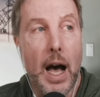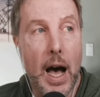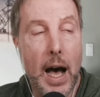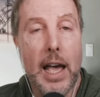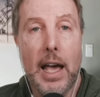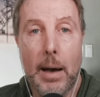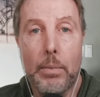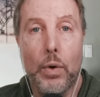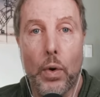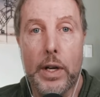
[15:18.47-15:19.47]
I am
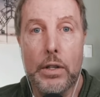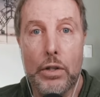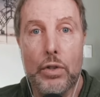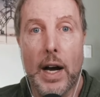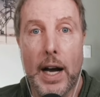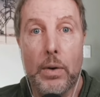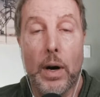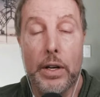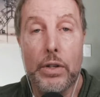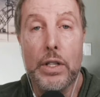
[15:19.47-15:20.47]
going to try to
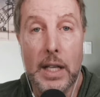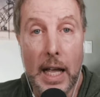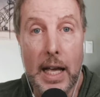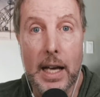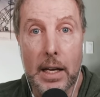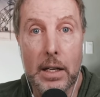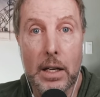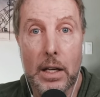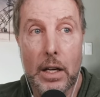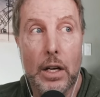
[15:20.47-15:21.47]
understand
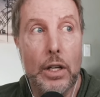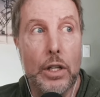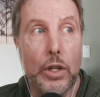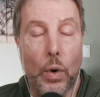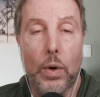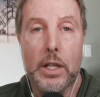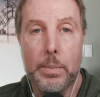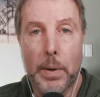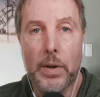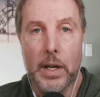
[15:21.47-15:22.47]
your
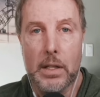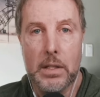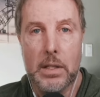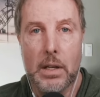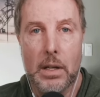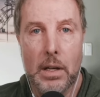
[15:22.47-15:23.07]
experience